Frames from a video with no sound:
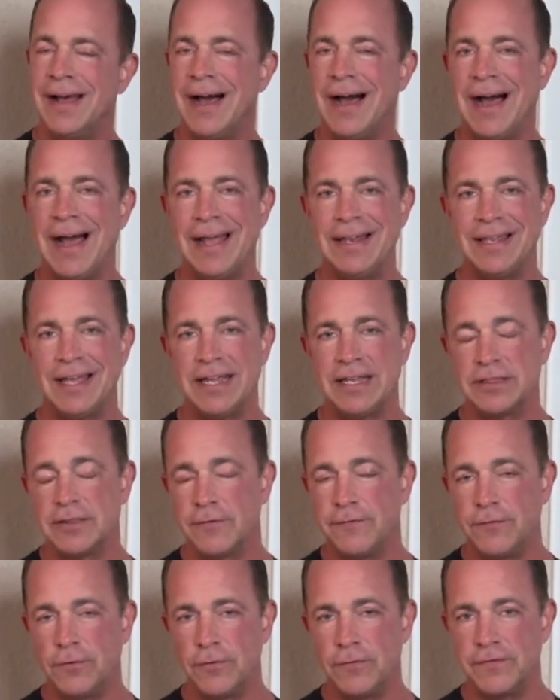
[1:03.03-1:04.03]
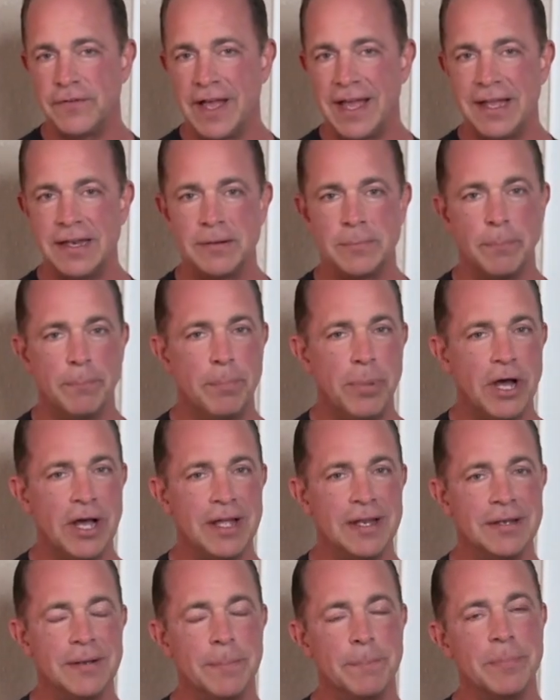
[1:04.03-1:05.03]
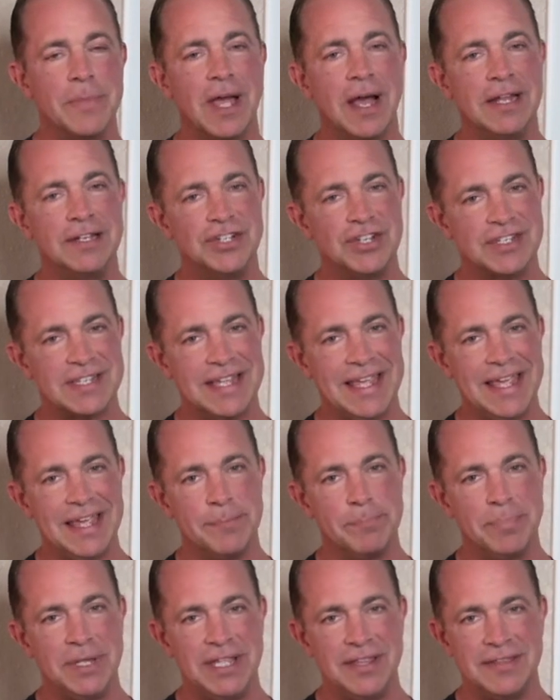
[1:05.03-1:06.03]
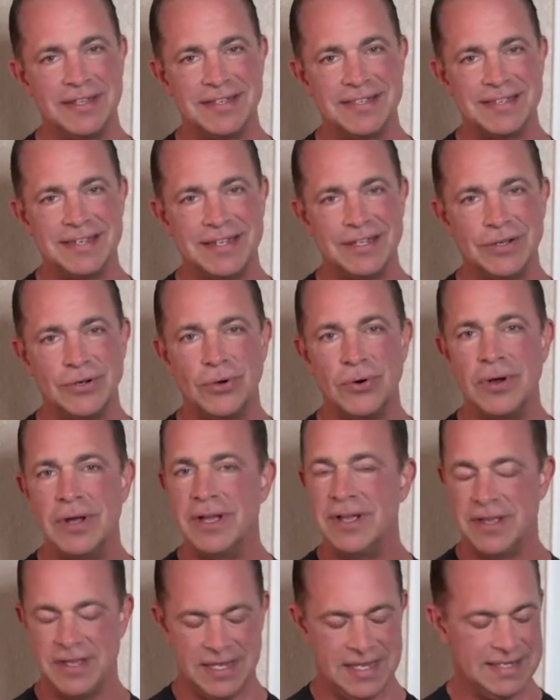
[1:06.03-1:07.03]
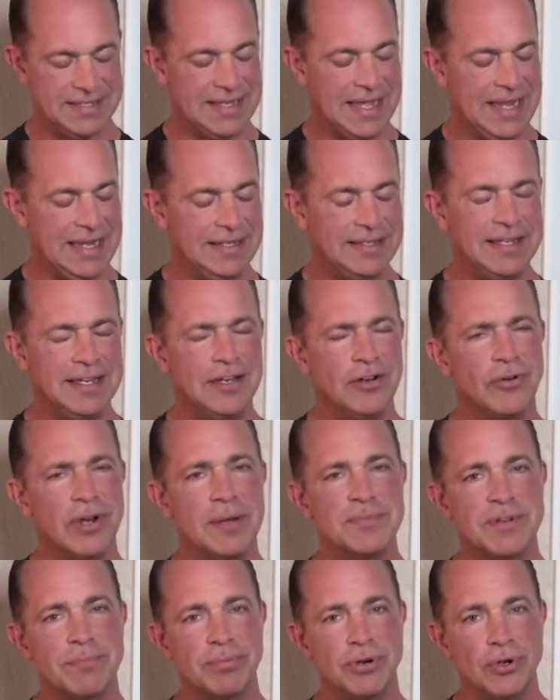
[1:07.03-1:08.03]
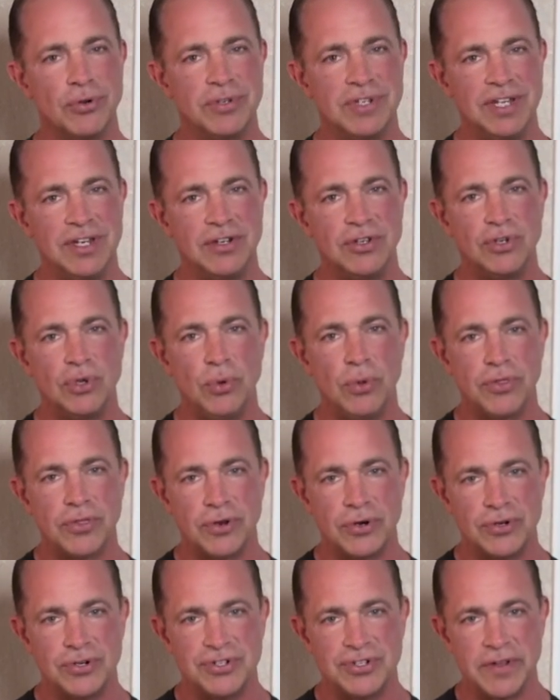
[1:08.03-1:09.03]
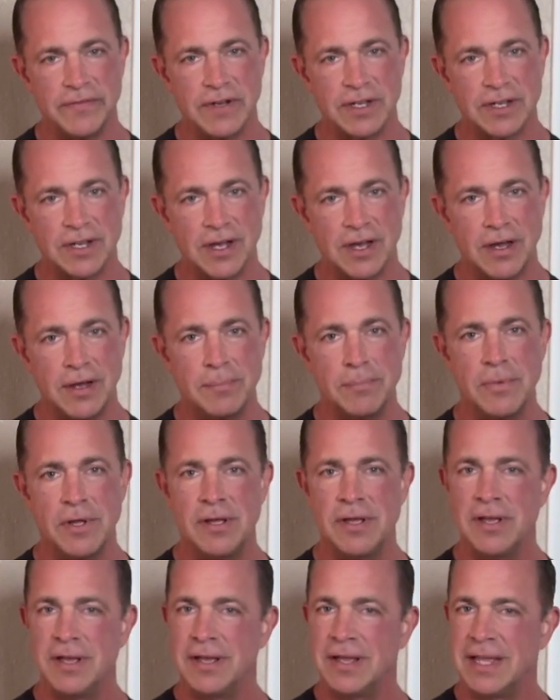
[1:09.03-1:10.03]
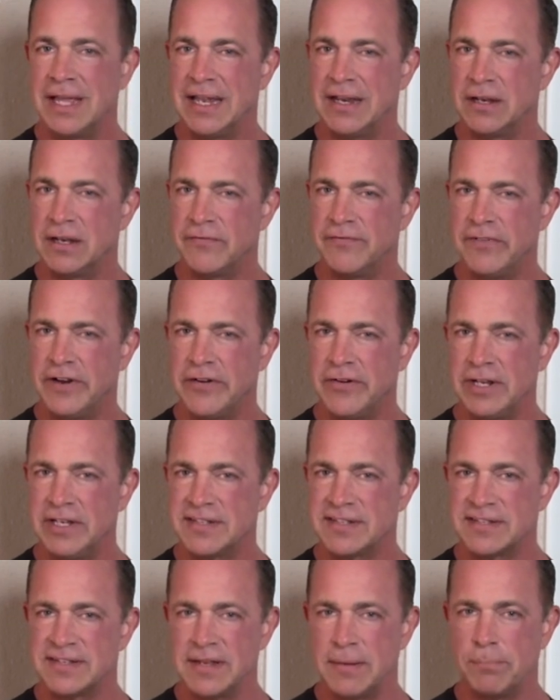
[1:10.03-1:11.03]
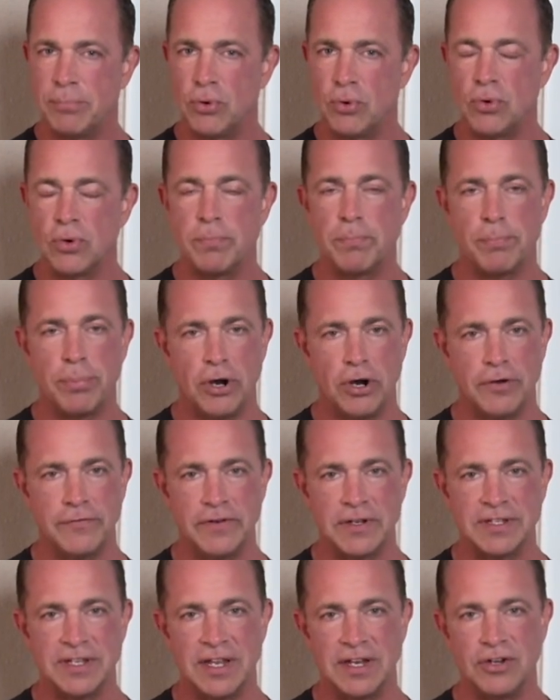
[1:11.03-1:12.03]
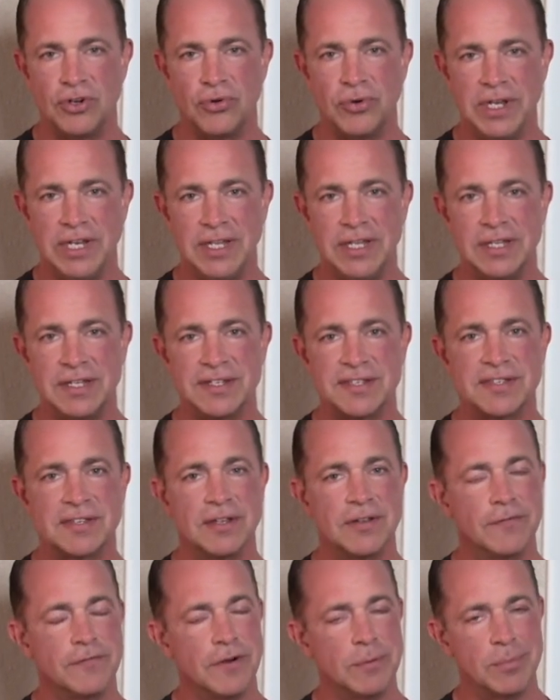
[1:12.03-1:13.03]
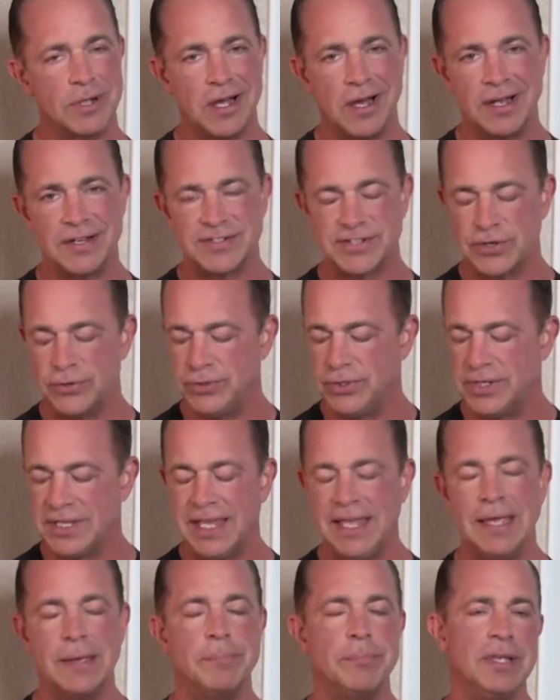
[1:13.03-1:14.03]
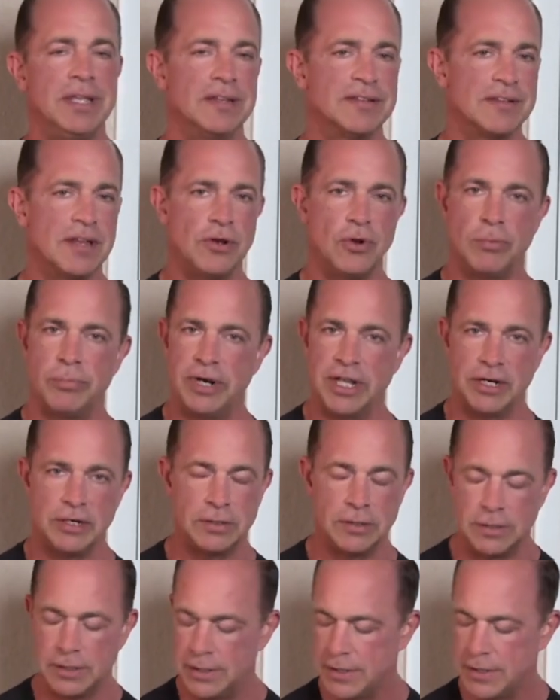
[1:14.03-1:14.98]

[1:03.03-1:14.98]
I like the full fat, but I just can't beat this deal. It's 18 grams of protein, 2/3 of a cup. Very simple, perfect ingredients from Costco. You can't beat it. It's a no-brainer.